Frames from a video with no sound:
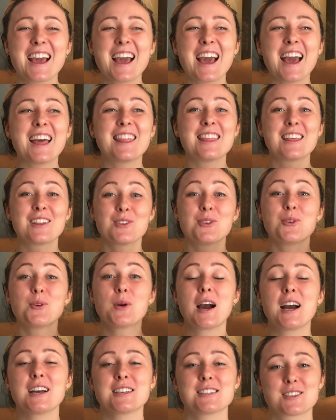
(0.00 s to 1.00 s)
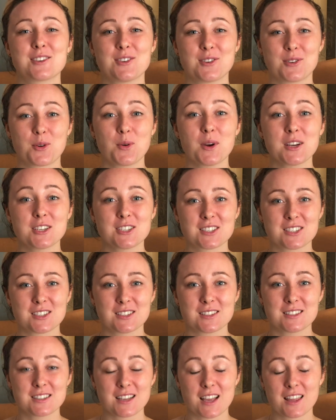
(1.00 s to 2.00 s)
and then you ask your
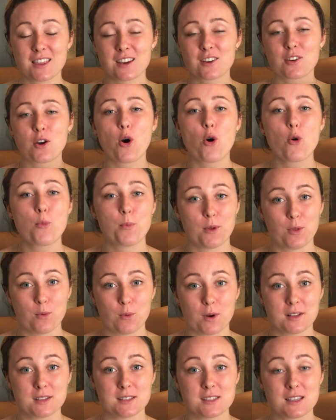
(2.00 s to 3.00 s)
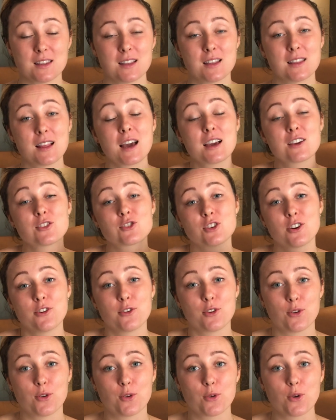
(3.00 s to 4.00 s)
questions, and they're open ones, and then I share
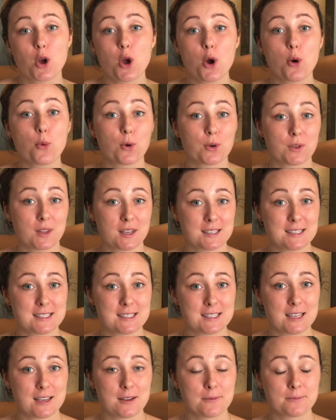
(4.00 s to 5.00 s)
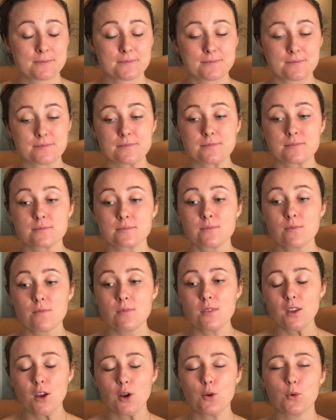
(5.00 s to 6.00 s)
you what I see.
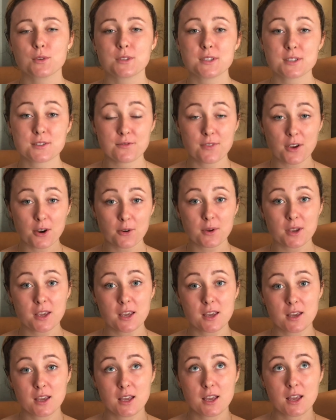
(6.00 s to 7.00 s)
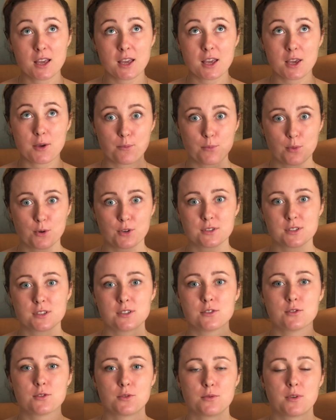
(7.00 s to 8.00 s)
What is very
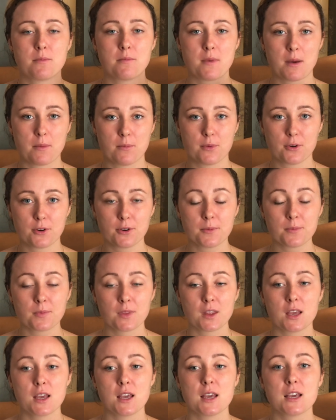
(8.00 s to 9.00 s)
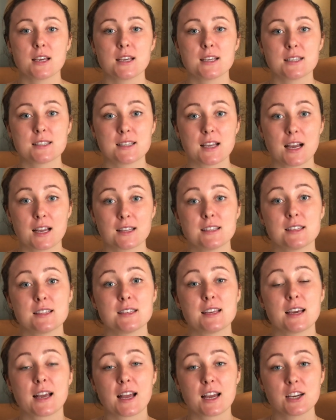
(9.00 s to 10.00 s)
important to remember is that in
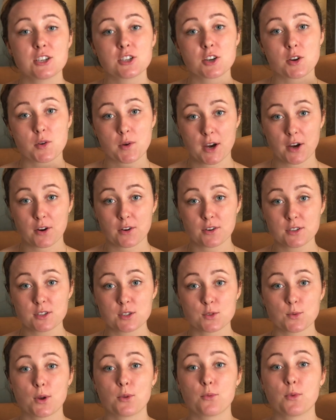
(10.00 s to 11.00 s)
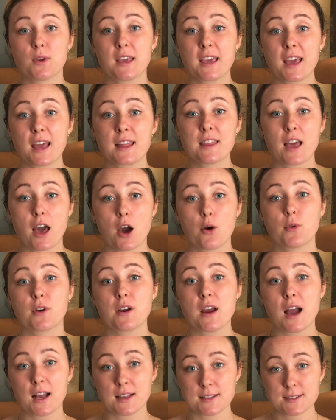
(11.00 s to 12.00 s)
the Akashic Records, when we get our
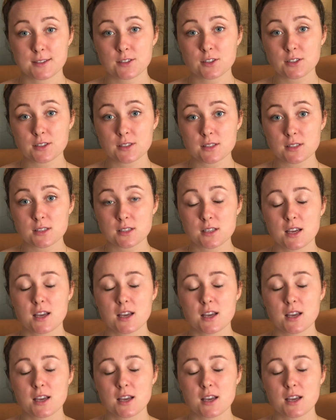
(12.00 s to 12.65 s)
answers,